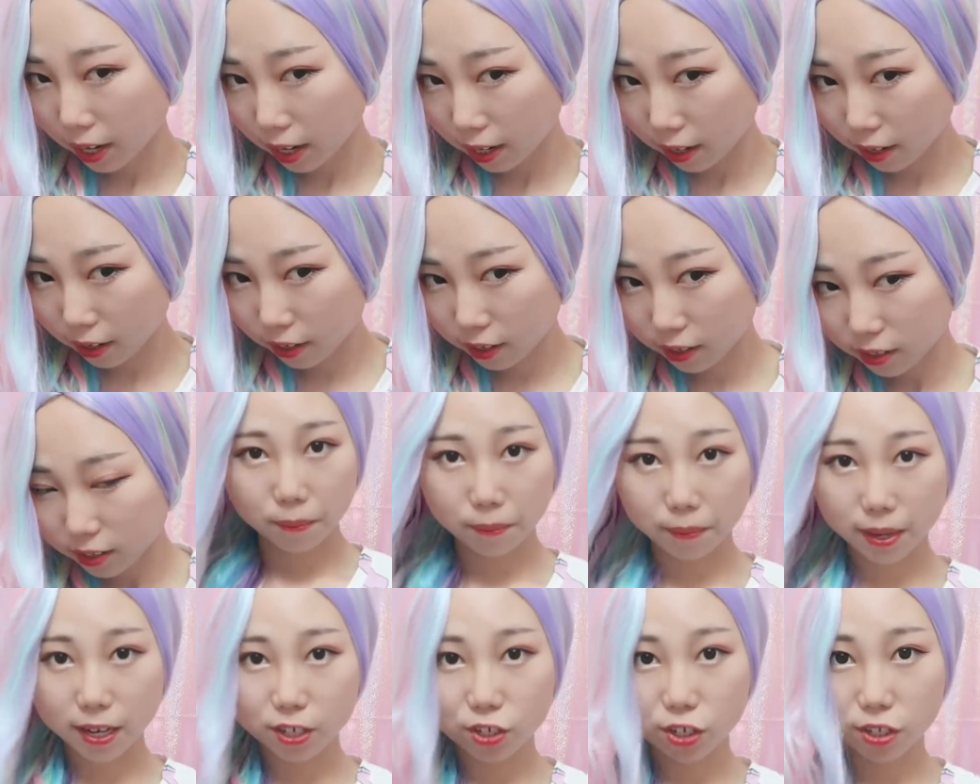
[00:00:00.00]
hair,
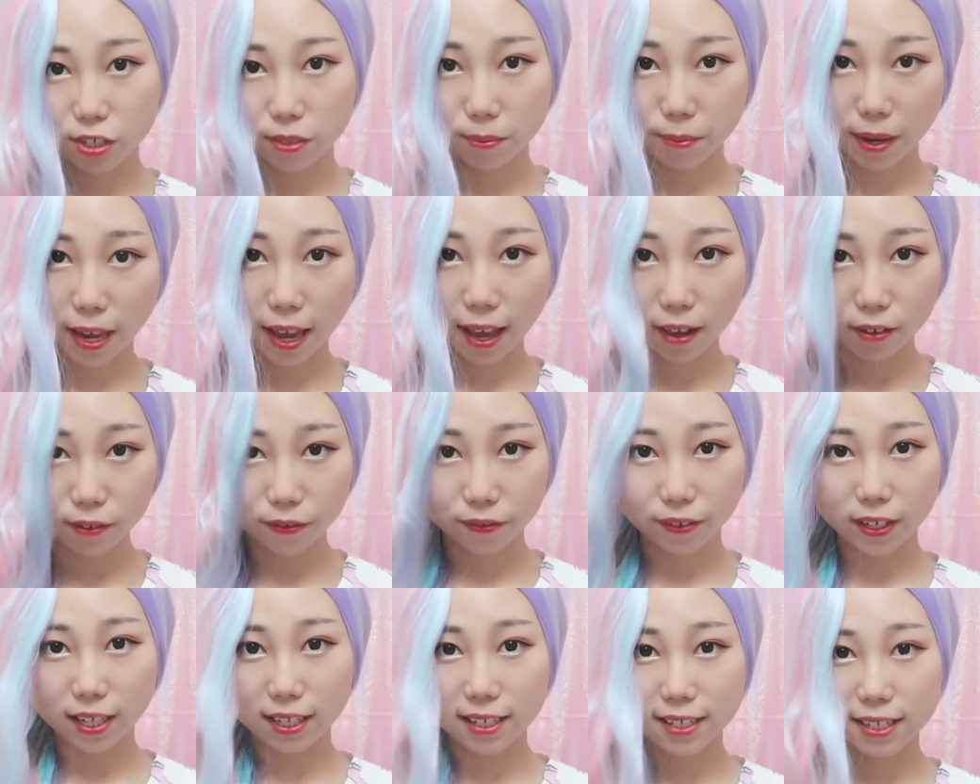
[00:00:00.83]
matches my
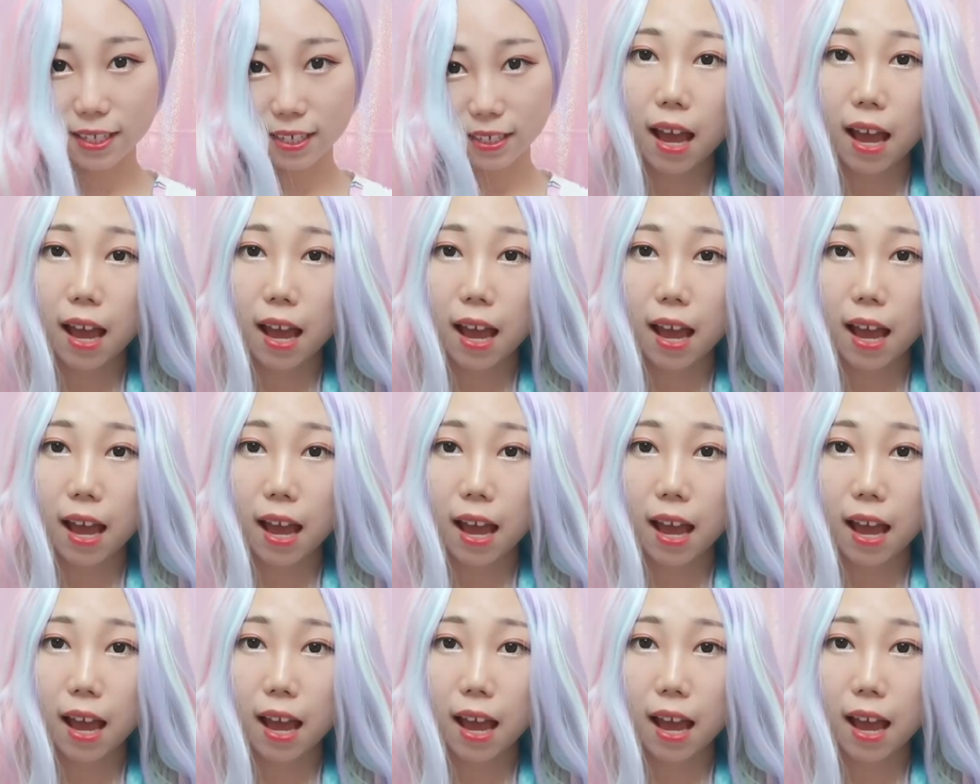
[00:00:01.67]
outfit.